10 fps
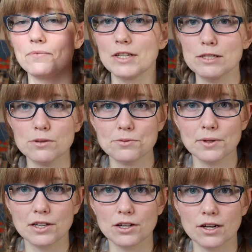This was
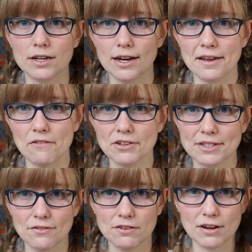really good. I give it a
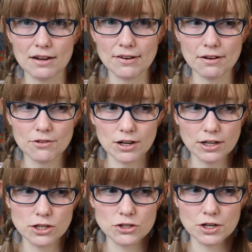75 out of
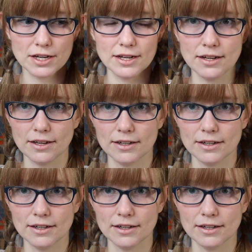100,